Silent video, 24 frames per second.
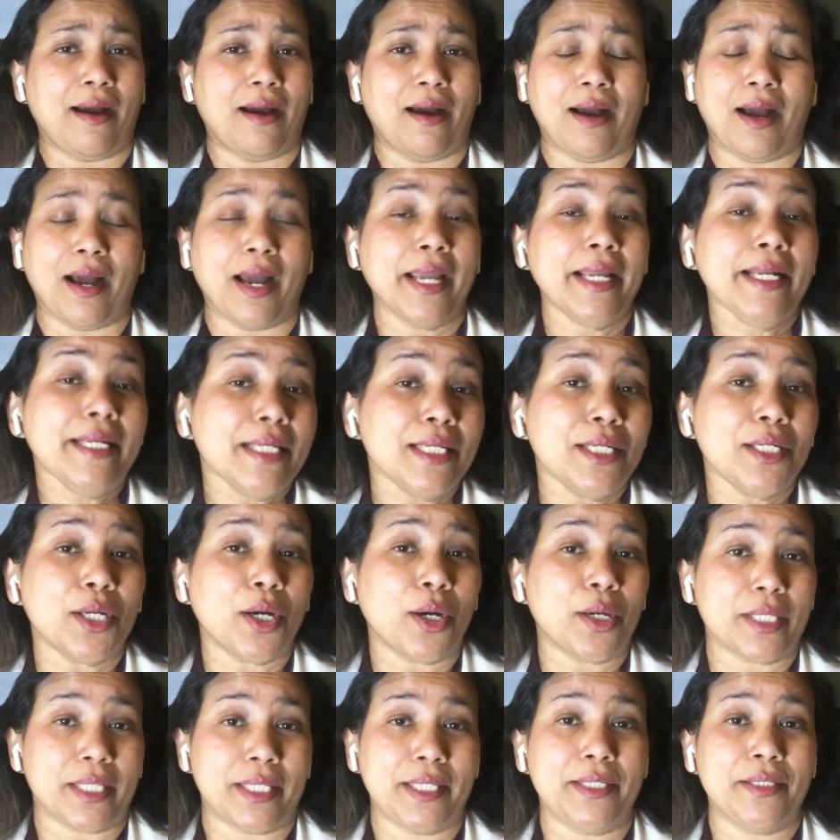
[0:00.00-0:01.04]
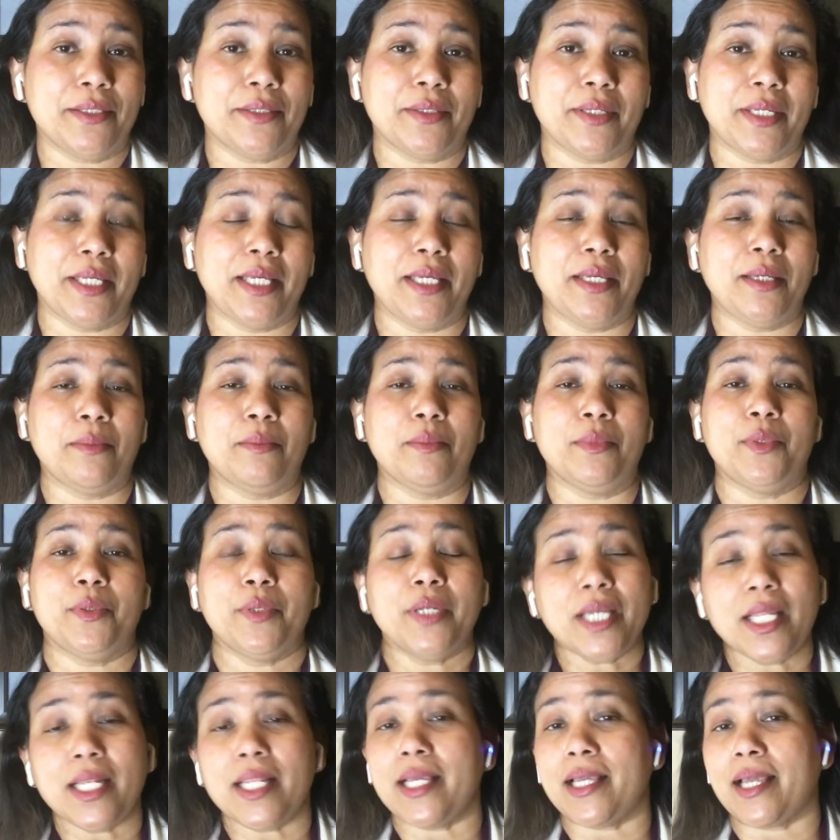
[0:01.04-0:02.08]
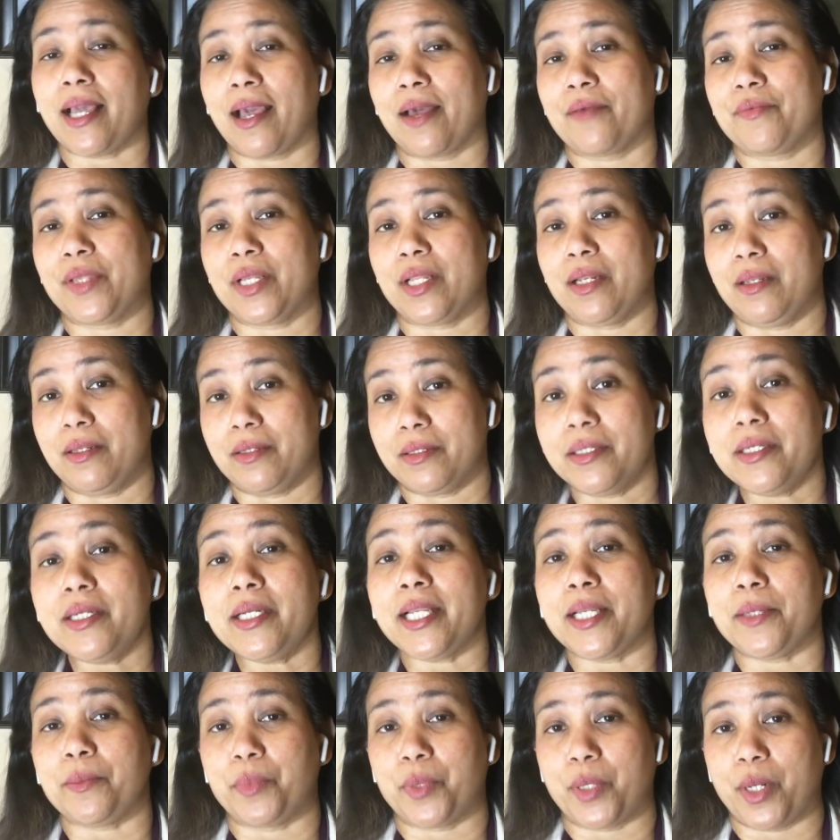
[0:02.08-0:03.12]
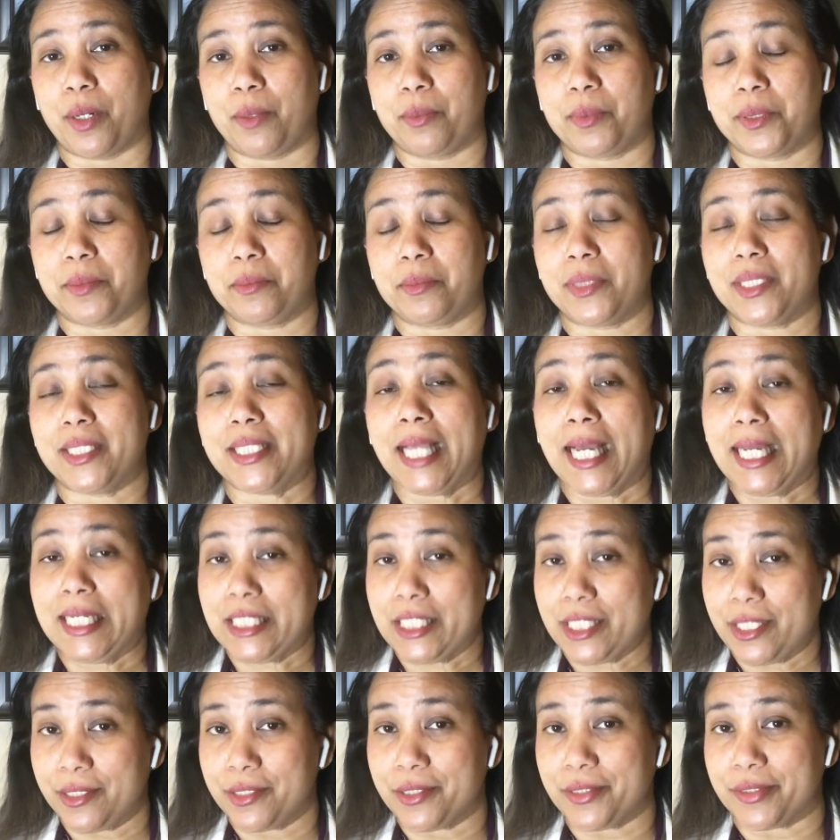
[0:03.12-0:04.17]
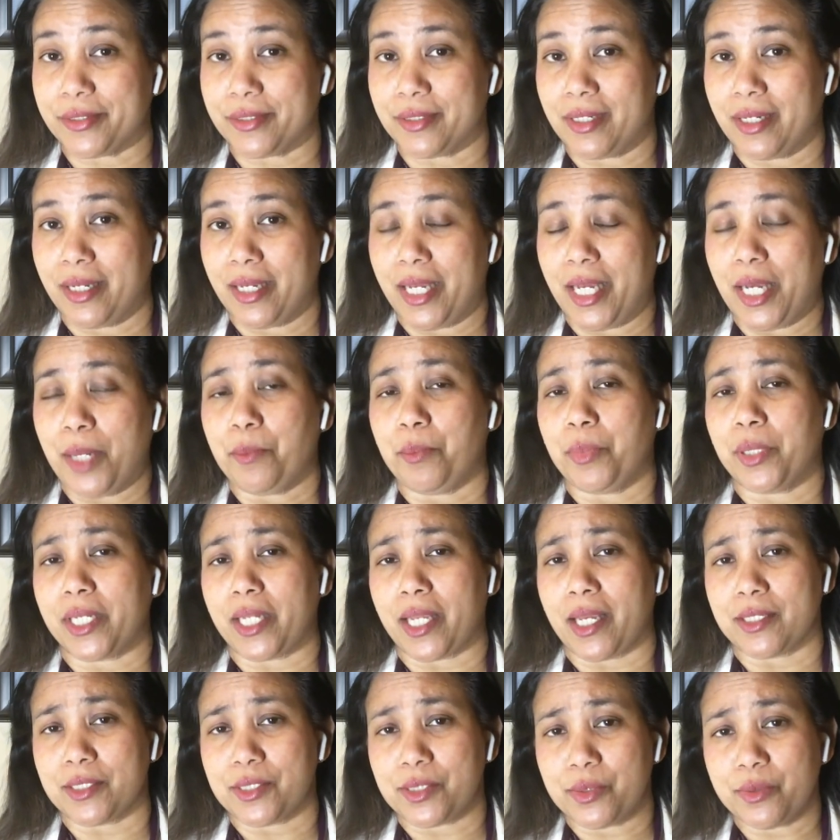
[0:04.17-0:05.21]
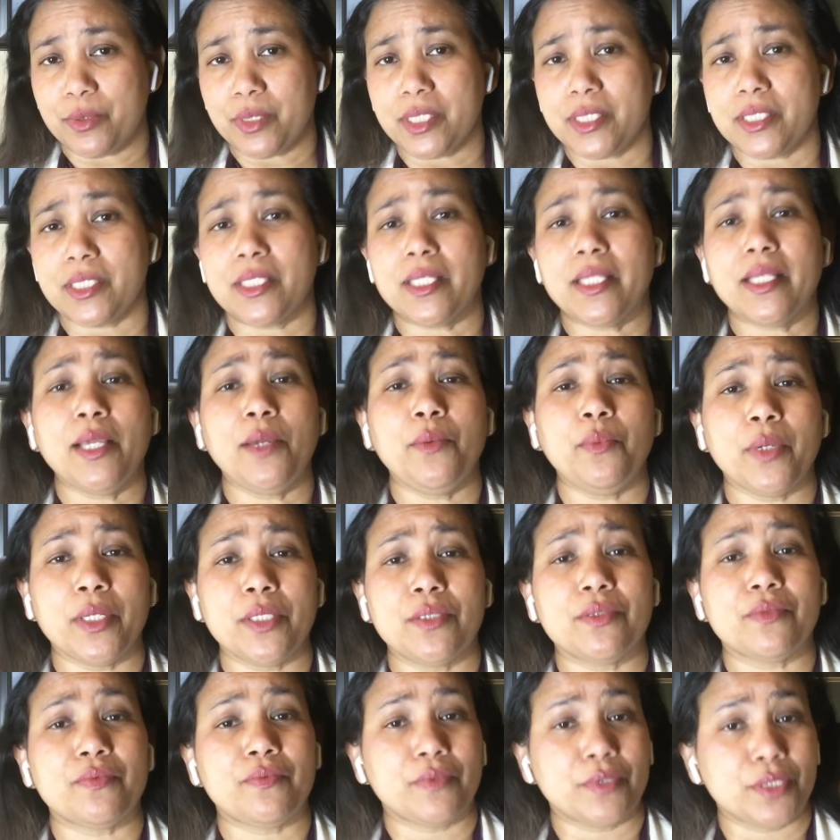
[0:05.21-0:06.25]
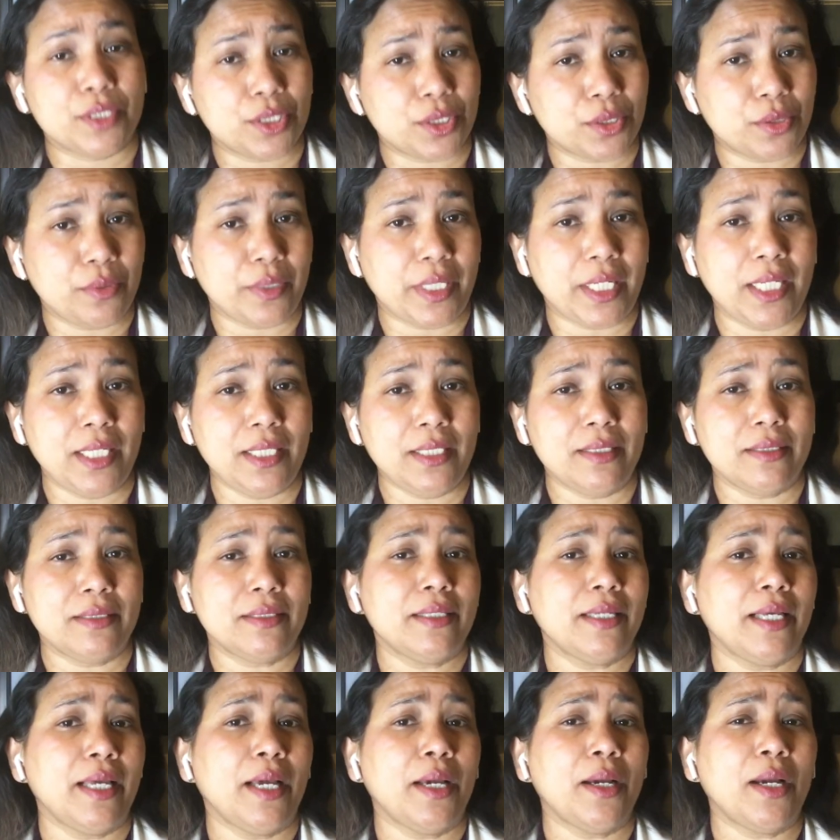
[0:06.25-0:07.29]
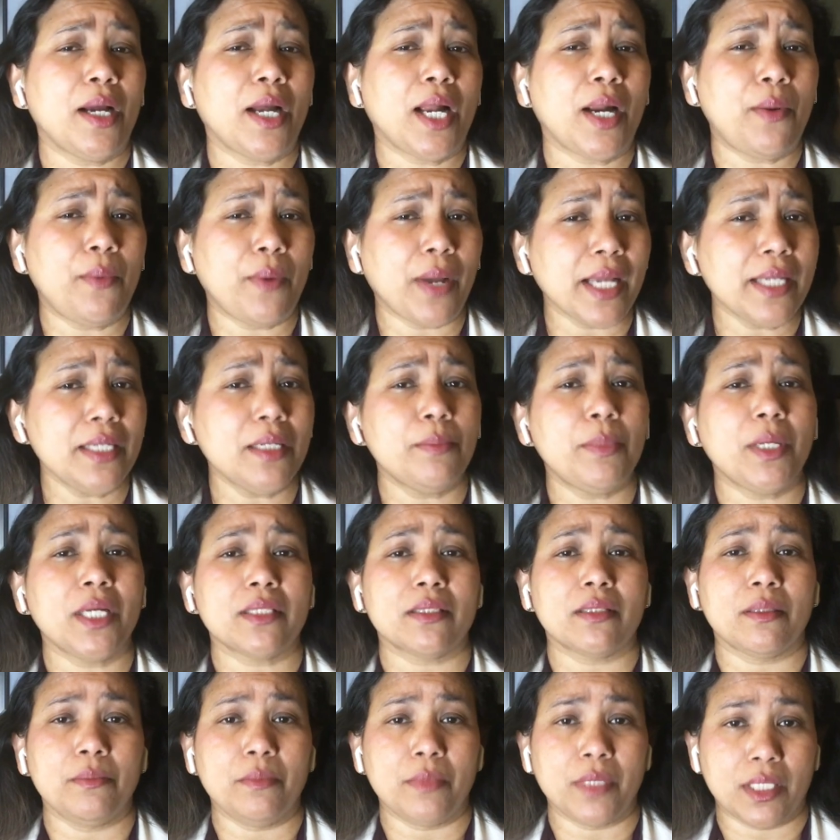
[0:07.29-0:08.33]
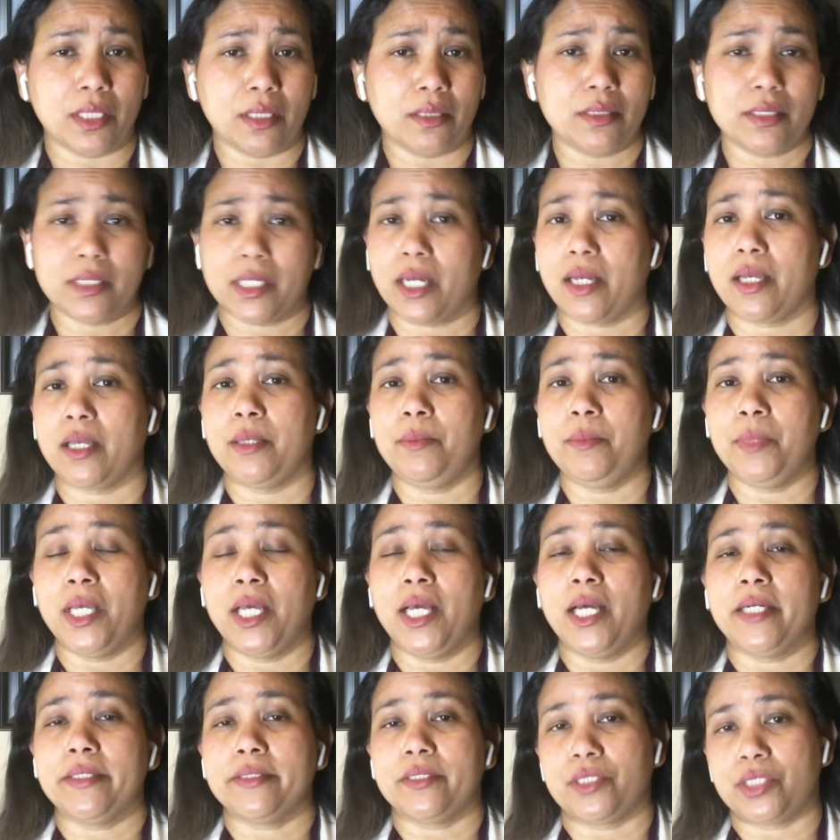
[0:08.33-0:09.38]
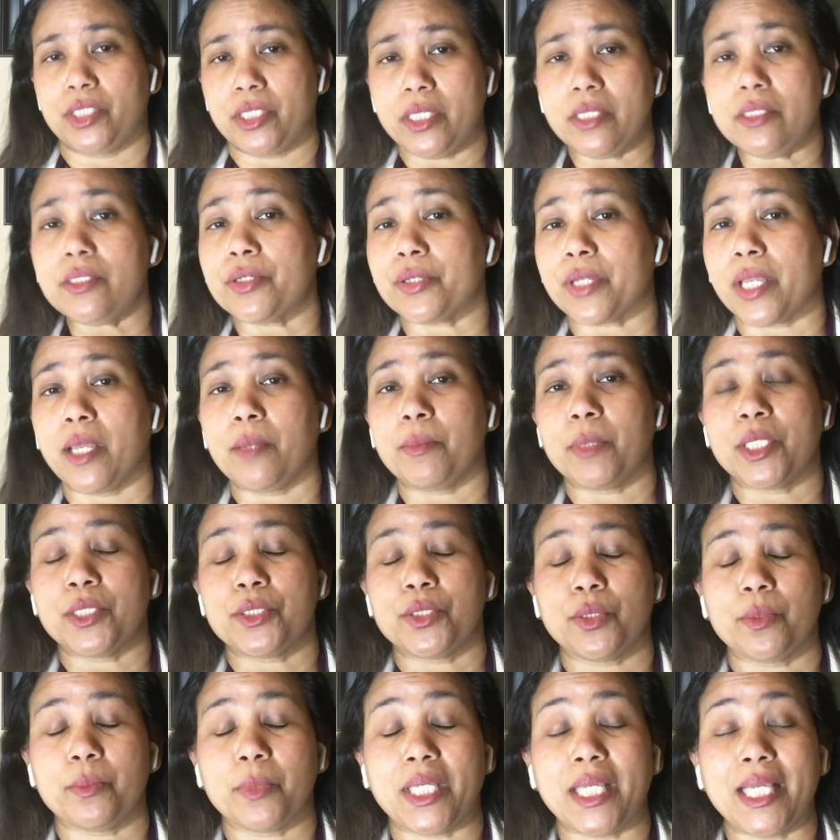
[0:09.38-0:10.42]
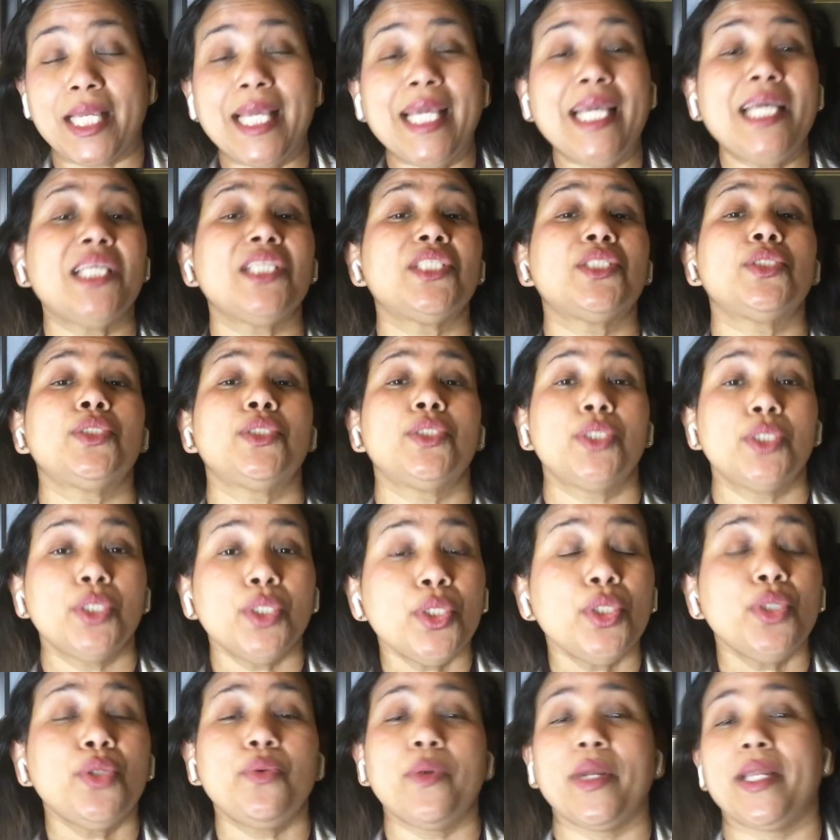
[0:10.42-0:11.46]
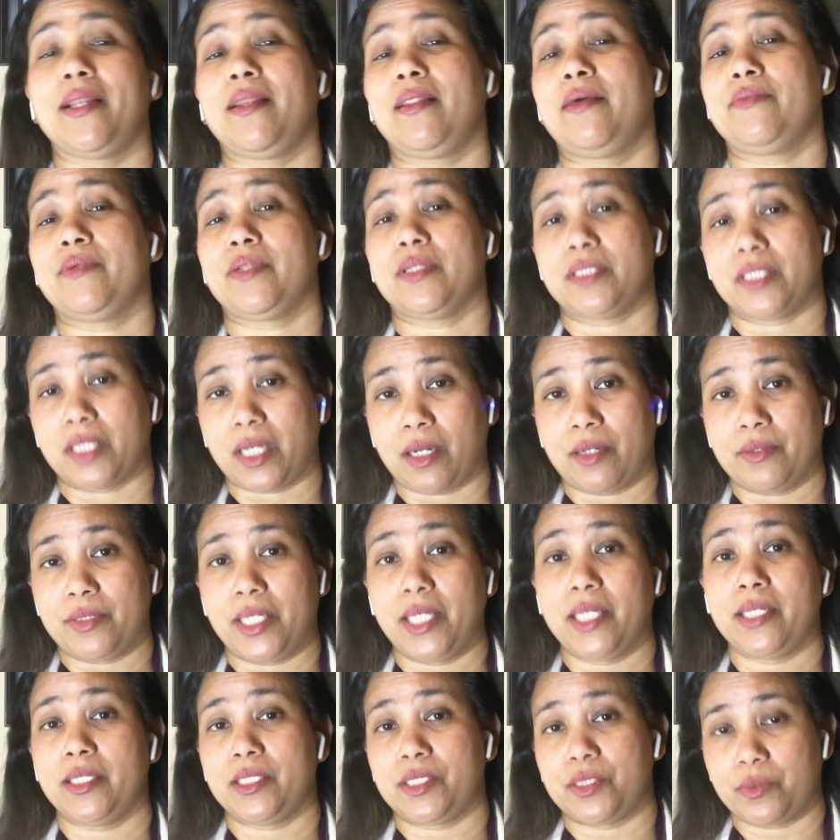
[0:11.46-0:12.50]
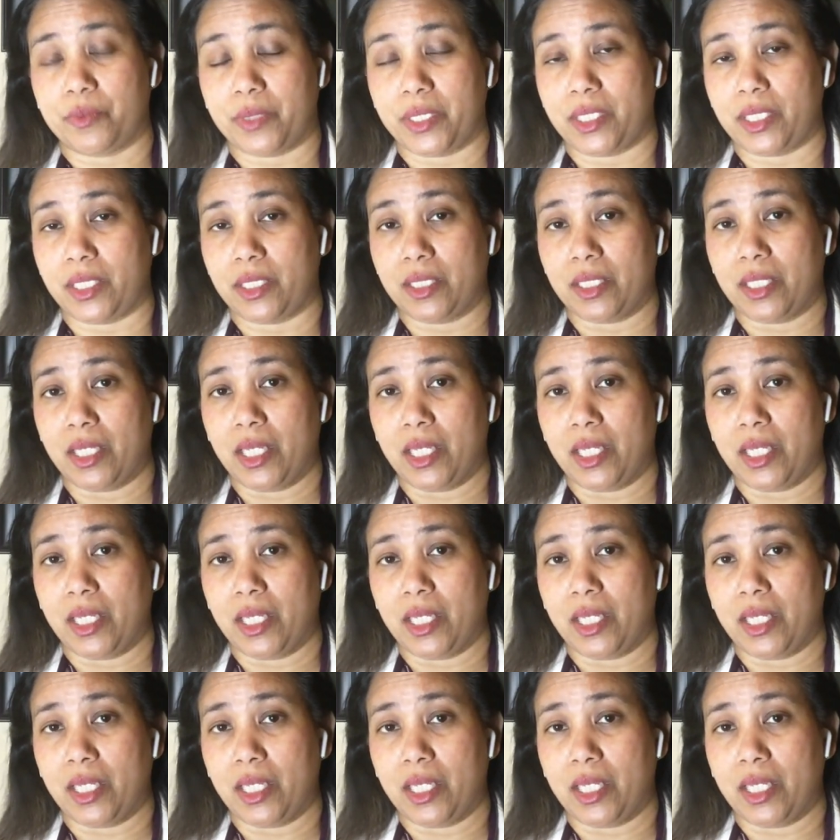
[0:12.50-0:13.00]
I did not hear him really having learning problem that year. But as soon as he went to 1st grade, right about the middle time, the teacher came and told me he is 2 grade level down in his reading.